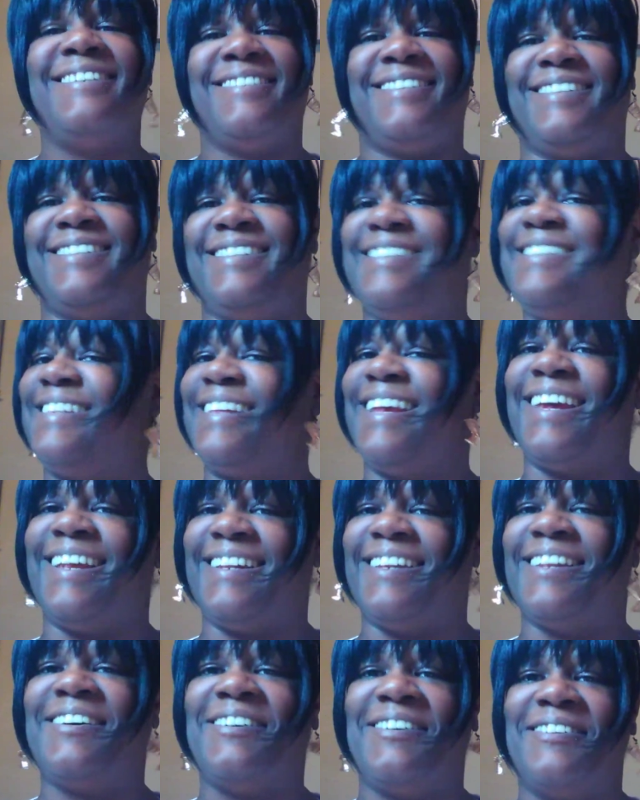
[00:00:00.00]
used to stay
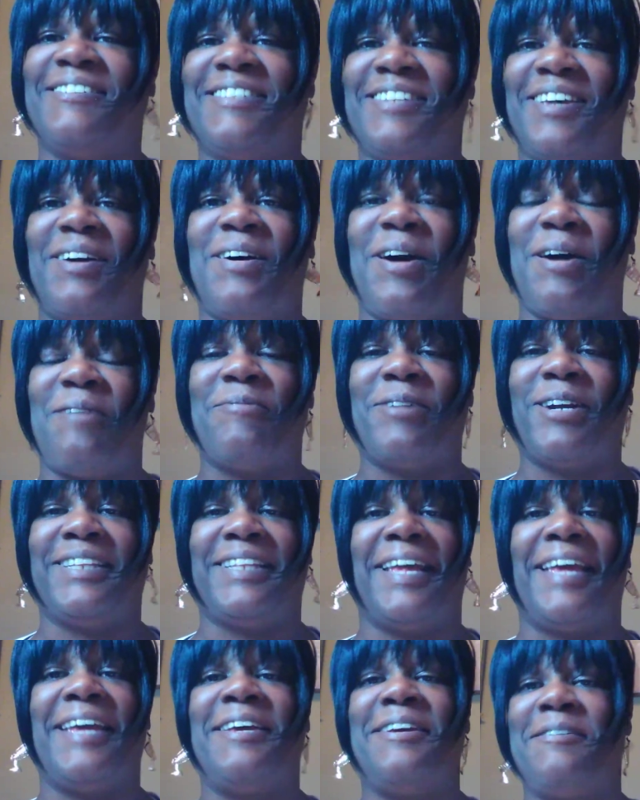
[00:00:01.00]
at the hotel I
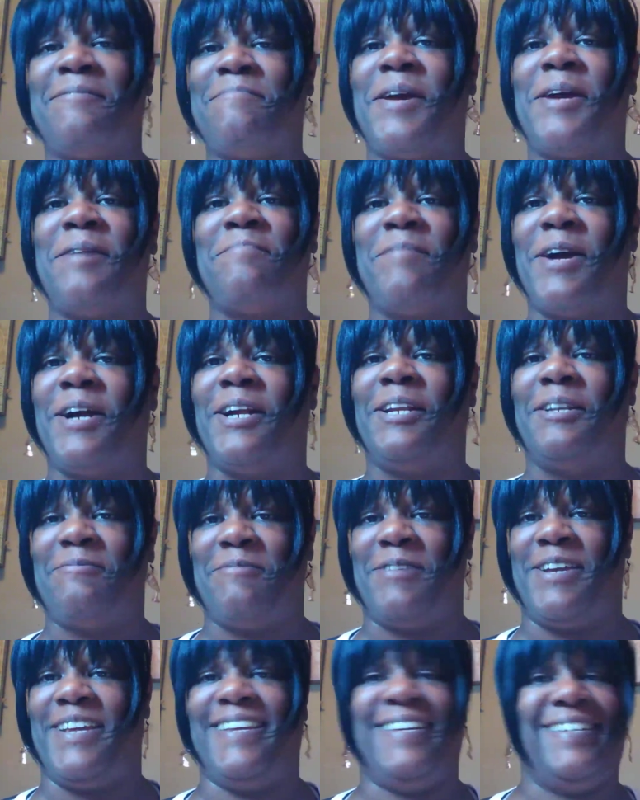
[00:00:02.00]
worked at, him and
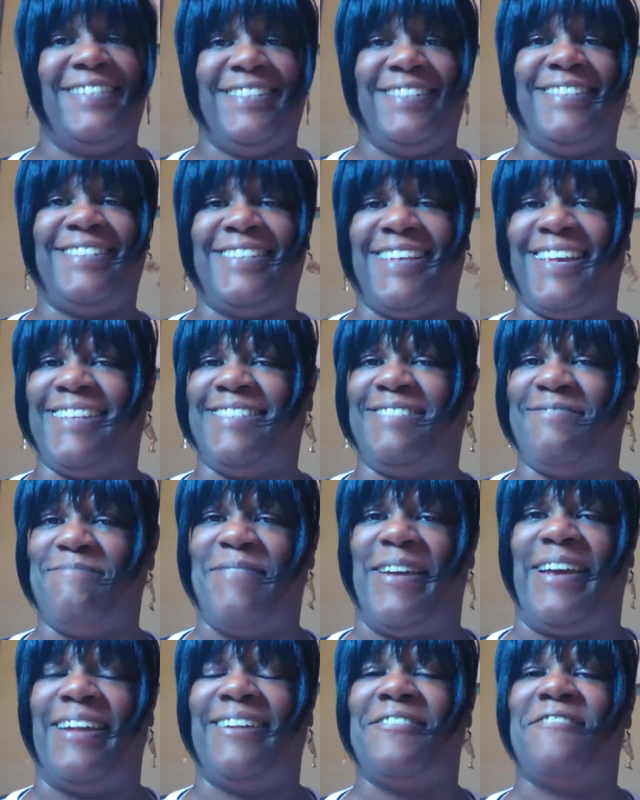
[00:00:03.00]
Marlon Wayans, as a
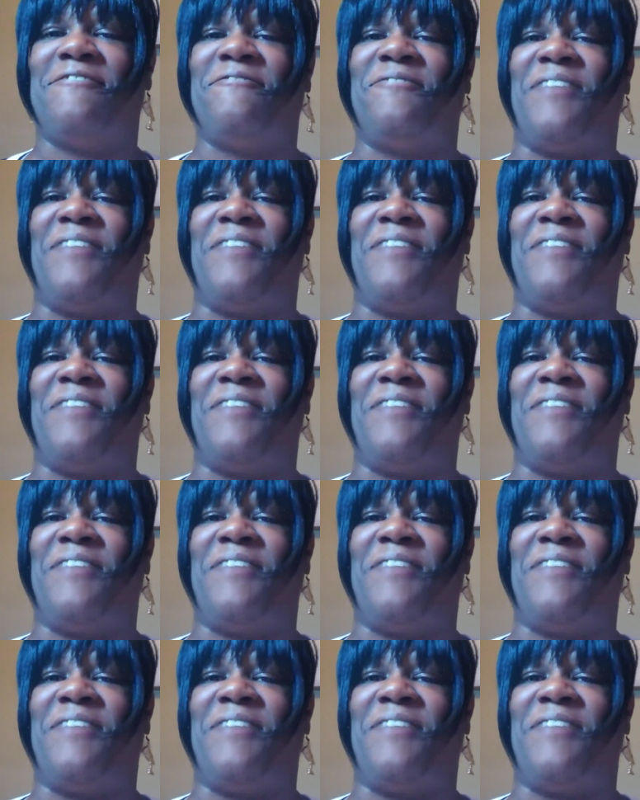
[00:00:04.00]
matter of